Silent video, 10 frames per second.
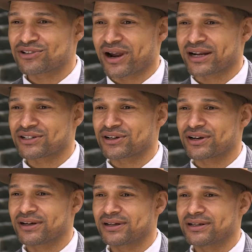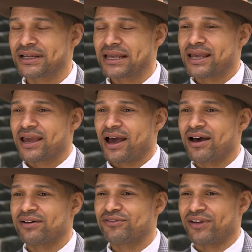director
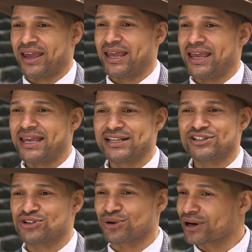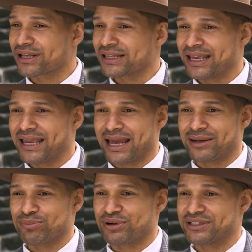of a historically
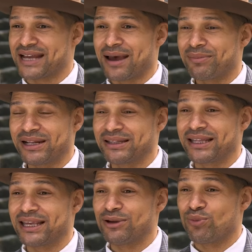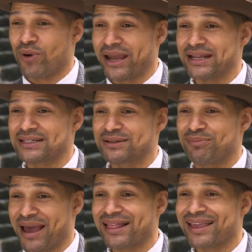and predominantly white
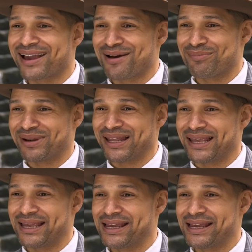ballet company